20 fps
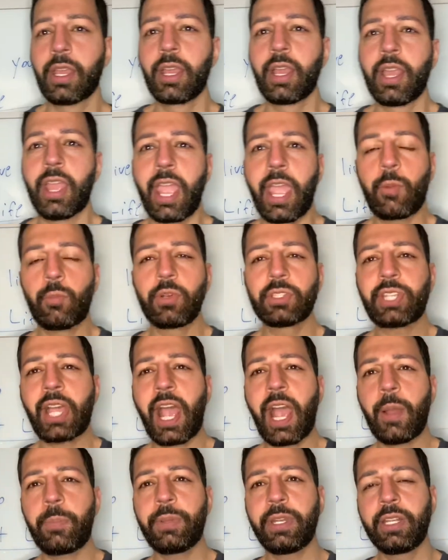And what's
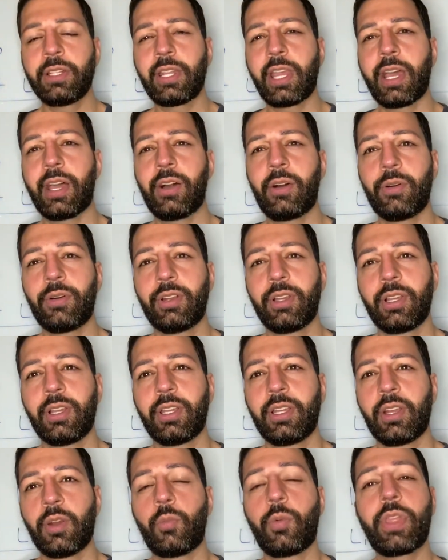happening now,
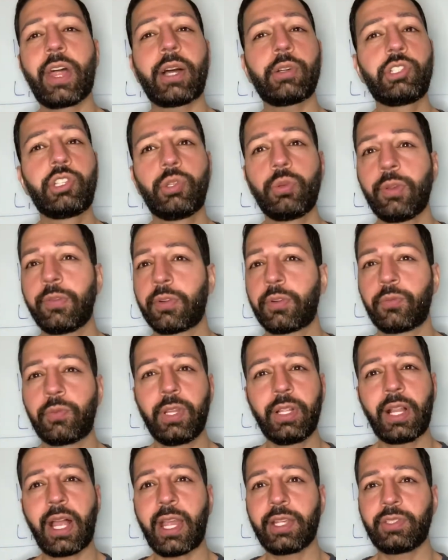without you even
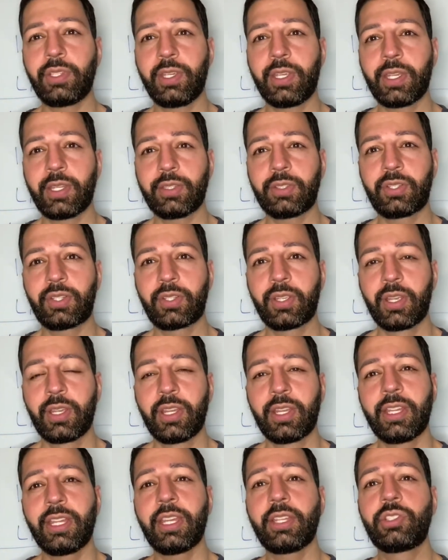realizing it,
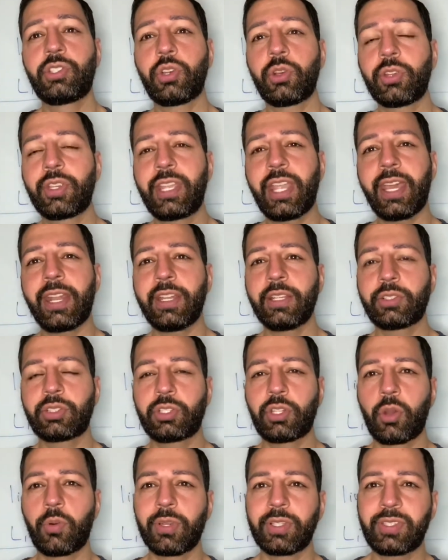is you're getting
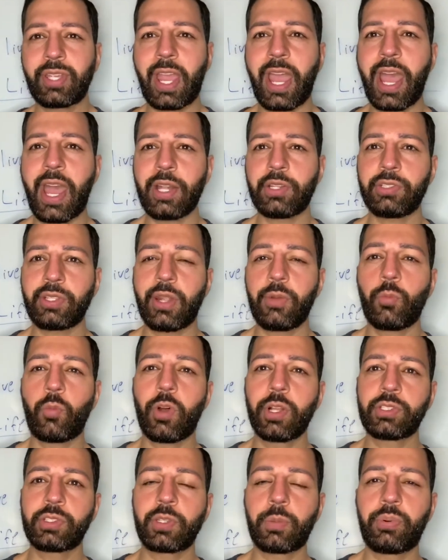so attached. And
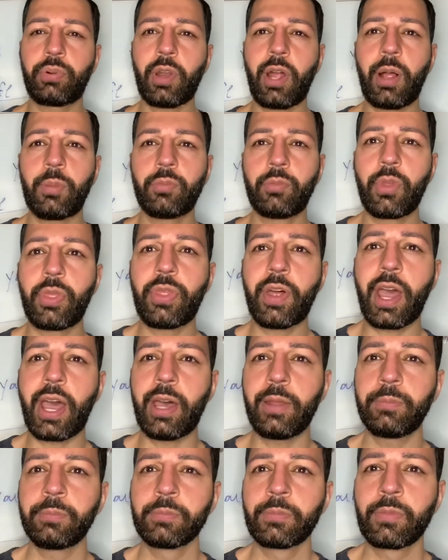what's the problem with
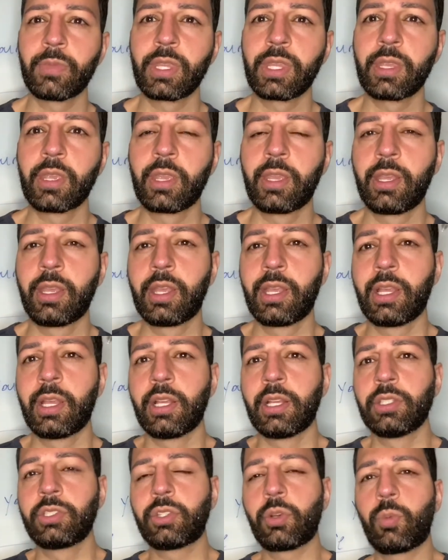that?
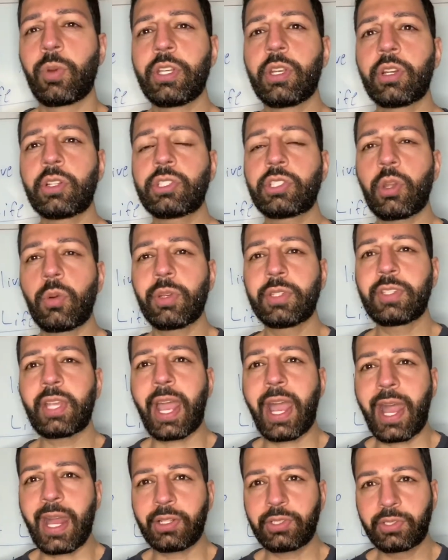So when you're so
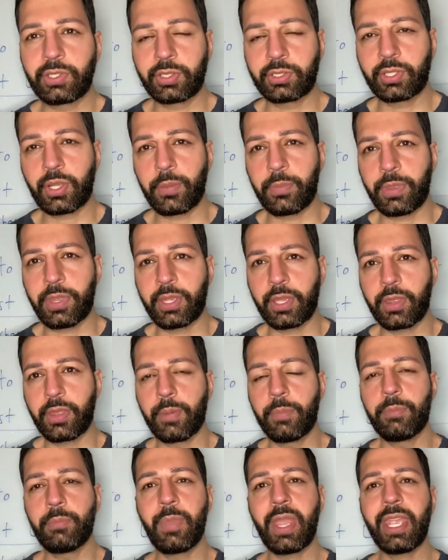attached to something, the
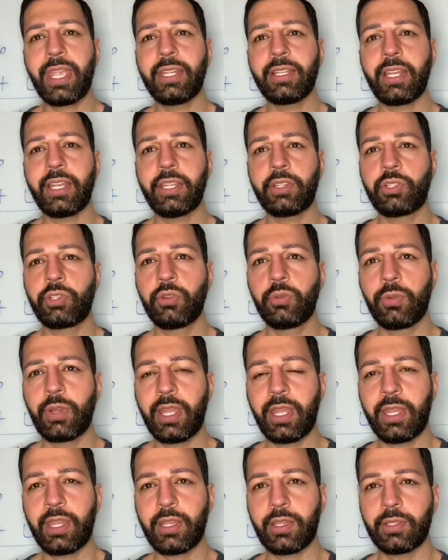main issue
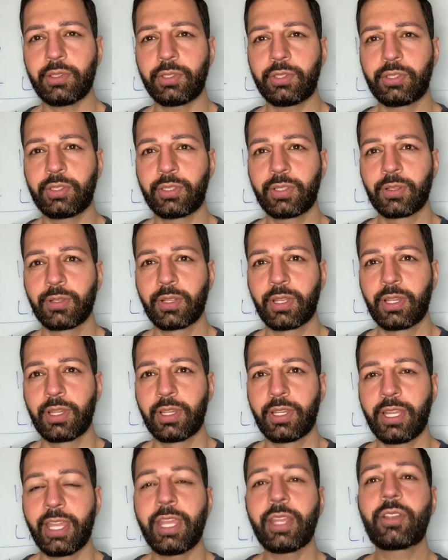is
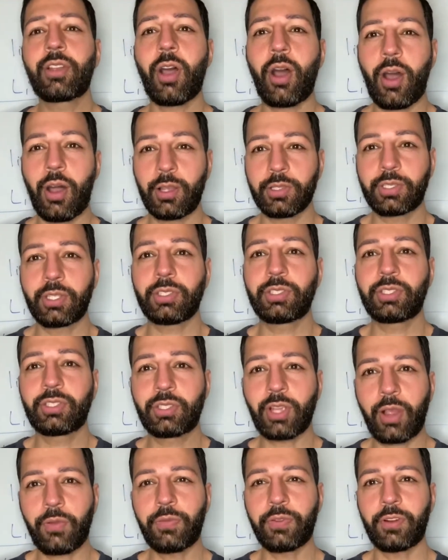it causes
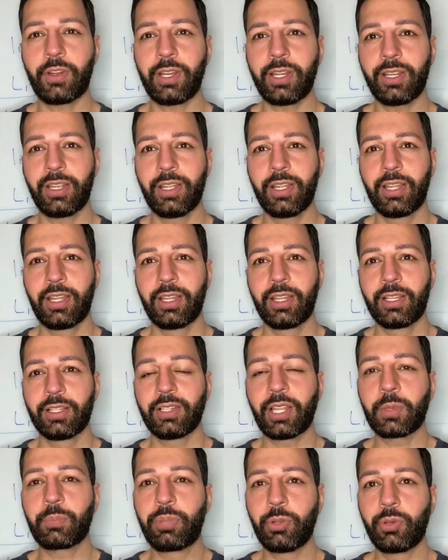suffering,
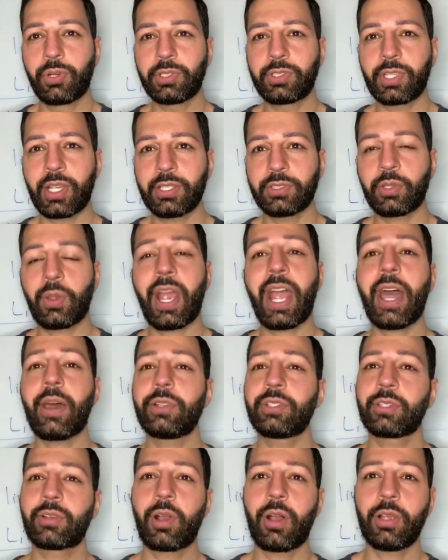like Buddha said. So how
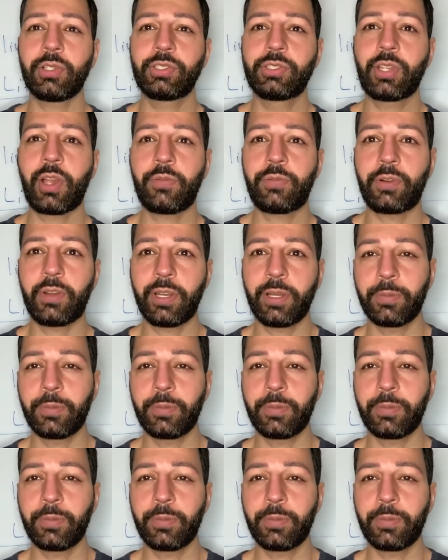does it cause suffering?